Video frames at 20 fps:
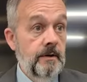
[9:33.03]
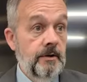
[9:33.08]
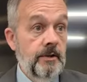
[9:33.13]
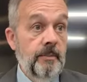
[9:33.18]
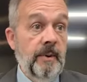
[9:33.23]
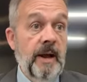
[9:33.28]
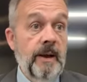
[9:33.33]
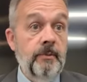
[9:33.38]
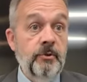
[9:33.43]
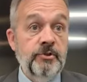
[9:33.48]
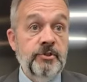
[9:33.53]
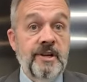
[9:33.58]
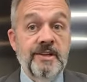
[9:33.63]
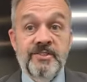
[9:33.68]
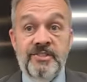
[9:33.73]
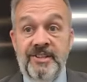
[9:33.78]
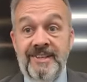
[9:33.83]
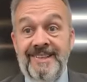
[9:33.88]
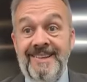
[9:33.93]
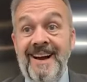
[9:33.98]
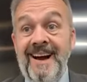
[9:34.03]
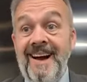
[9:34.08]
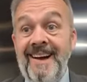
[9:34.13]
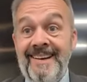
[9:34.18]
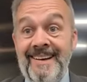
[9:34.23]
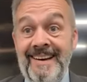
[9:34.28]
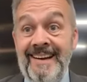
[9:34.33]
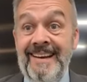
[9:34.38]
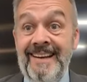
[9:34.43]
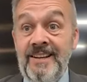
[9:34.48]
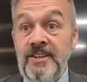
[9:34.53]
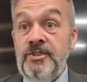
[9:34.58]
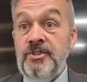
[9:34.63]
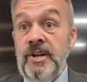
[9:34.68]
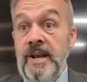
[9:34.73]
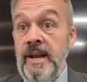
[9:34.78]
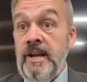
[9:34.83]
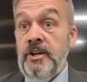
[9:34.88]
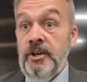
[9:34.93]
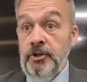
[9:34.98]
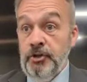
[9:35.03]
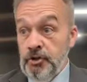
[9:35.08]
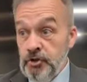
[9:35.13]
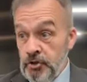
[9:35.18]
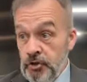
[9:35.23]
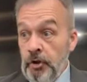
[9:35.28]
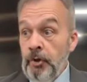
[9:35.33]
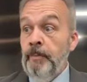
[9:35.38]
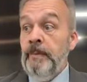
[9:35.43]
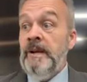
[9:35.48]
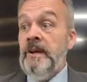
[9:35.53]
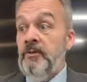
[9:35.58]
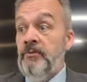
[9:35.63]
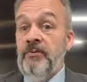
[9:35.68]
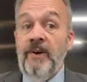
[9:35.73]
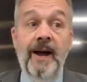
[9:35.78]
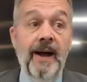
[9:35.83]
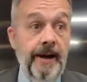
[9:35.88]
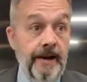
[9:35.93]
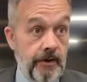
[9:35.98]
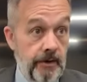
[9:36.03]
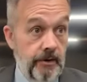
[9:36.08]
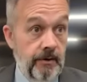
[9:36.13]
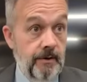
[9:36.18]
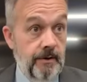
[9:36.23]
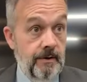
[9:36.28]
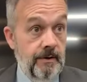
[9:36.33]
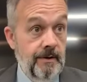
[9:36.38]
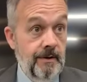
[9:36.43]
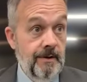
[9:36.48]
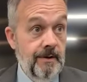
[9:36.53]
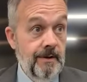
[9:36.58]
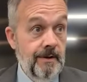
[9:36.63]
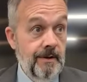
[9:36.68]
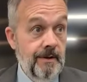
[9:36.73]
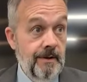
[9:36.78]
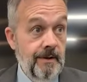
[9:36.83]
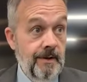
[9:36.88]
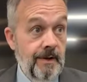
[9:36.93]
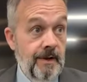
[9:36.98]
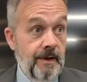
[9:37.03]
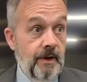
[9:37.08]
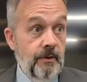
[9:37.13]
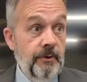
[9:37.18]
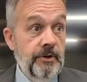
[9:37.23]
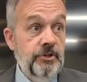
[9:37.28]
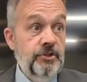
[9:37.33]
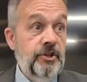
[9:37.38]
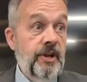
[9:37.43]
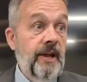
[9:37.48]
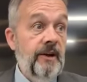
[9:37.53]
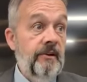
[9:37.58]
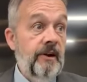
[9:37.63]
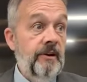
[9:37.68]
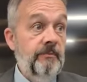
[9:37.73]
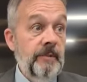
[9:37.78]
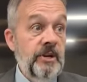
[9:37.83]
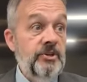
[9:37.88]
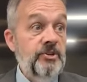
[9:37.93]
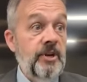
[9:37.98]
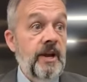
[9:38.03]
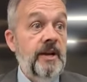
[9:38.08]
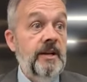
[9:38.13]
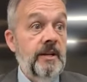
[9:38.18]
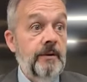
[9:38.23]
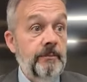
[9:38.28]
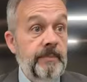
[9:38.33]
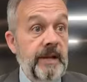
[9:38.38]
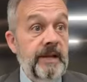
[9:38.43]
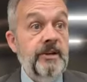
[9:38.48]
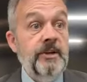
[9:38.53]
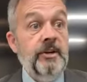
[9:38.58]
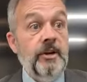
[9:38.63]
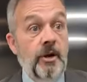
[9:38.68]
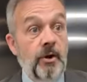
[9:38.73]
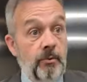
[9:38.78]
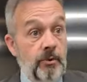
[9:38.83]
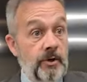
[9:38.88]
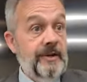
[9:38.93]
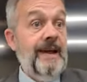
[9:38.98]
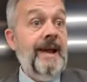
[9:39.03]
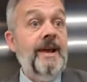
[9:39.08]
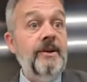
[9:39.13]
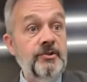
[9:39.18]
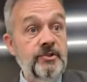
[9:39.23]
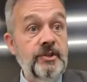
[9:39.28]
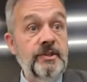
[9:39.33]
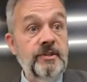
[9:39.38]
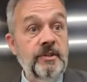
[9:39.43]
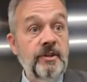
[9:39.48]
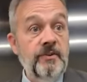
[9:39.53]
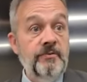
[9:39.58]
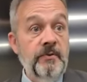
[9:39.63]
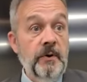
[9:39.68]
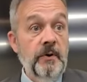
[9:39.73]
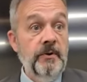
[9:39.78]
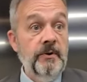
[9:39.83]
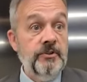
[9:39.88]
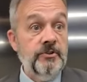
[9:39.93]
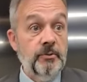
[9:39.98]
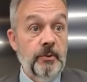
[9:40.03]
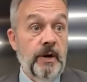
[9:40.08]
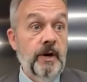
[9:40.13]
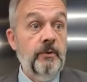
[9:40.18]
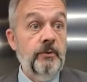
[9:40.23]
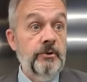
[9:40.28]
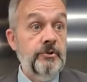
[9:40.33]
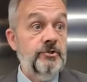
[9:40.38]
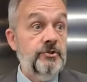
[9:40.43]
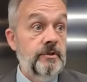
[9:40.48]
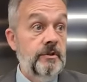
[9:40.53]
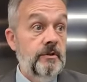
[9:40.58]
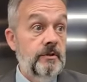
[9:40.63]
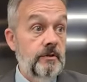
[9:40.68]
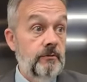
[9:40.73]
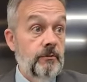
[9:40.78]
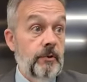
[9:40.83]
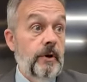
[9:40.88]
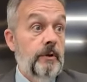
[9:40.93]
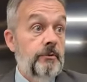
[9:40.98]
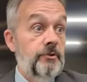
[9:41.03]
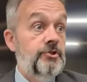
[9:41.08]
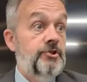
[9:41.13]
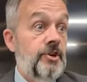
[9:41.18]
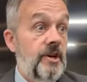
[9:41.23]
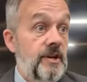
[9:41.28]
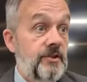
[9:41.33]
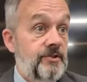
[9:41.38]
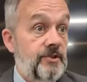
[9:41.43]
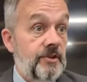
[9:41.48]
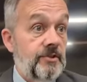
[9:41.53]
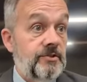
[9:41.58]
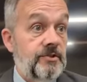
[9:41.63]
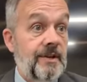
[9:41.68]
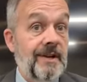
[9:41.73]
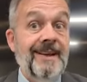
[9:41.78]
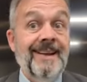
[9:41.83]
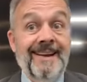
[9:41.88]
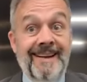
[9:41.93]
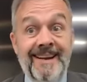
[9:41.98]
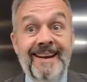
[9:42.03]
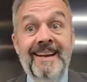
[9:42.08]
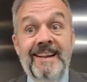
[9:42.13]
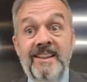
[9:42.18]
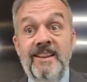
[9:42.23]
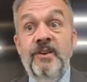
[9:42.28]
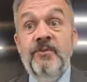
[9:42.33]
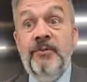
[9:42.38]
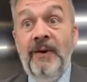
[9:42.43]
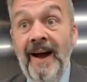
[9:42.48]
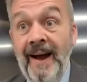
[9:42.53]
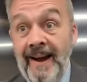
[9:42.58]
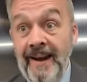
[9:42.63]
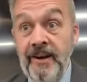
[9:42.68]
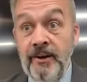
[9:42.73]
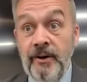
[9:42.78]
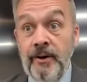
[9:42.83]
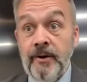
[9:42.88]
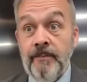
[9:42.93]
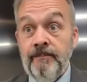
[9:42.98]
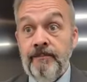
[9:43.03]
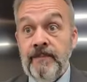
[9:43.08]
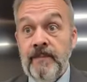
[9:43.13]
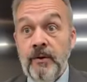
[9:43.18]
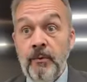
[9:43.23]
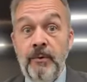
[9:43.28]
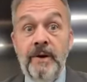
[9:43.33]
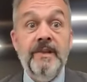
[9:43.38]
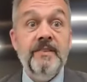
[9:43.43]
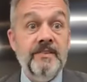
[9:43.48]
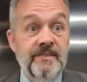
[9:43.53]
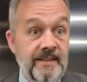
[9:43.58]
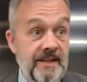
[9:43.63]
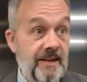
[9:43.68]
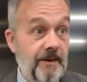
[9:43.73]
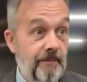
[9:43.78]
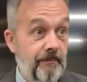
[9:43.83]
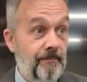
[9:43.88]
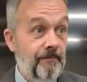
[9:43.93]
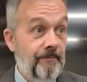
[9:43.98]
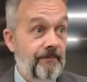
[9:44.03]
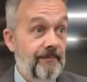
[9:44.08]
The Bible says that God is a consuming fire. When Shadrach, Meshach, and Abednego were cast into the furnace, where was, where was Jesus? In the fire with them.